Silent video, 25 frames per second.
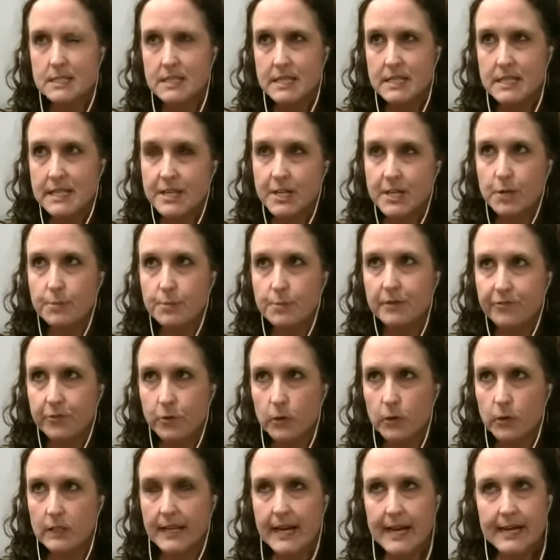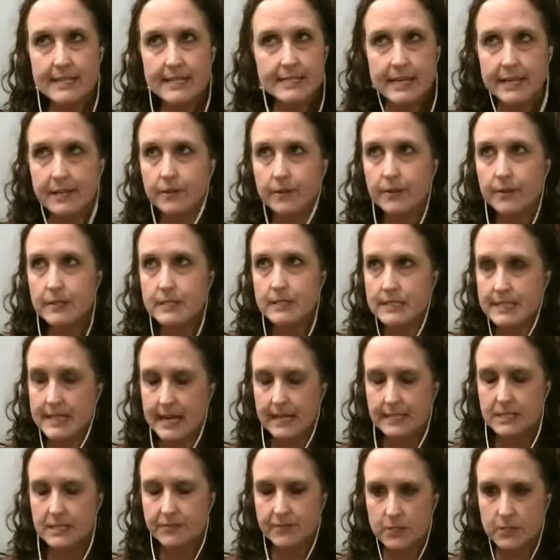the year before last, I don't know the
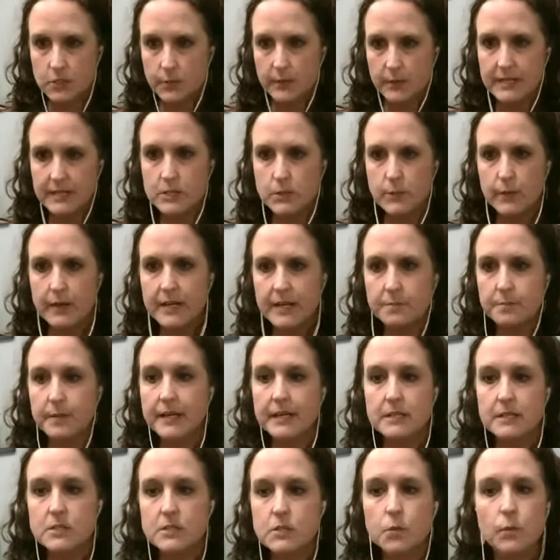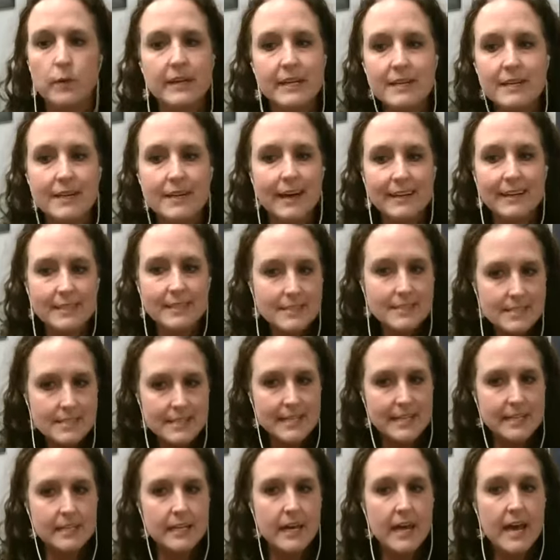stats for twenty twenty, but in twenty
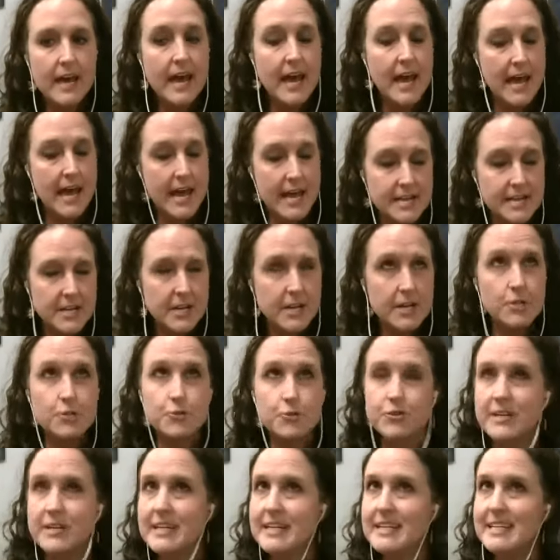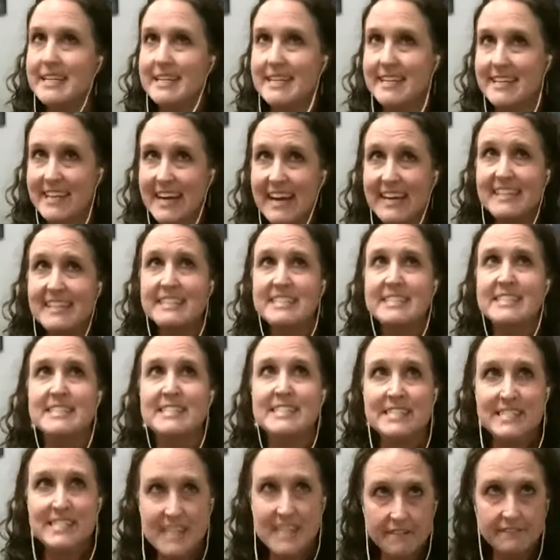nineteen, eight hundred
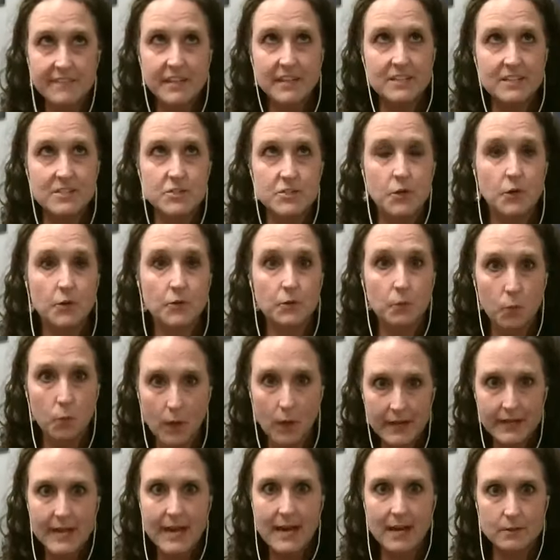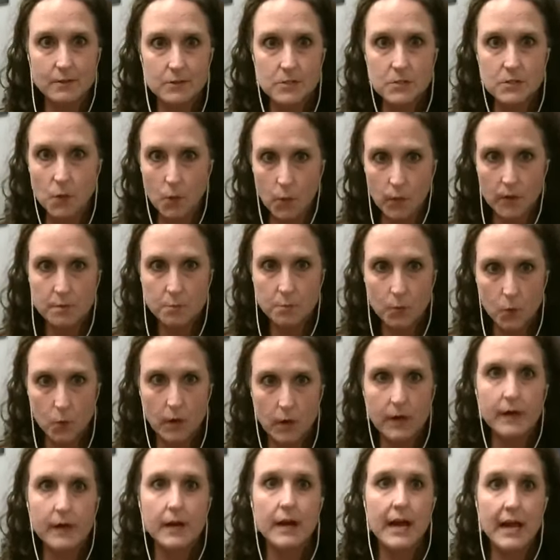ninety-seven sold one house or
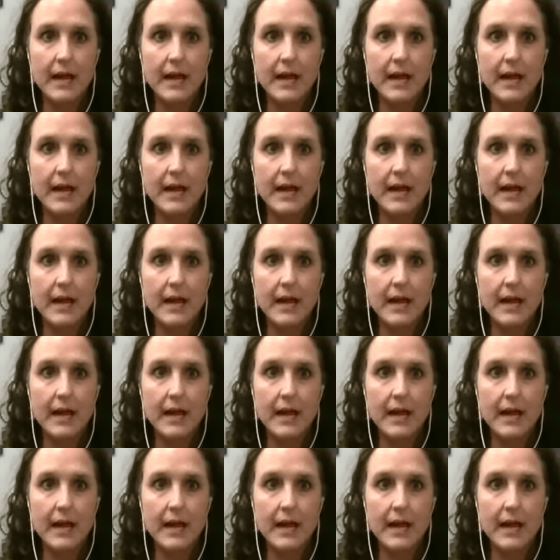more,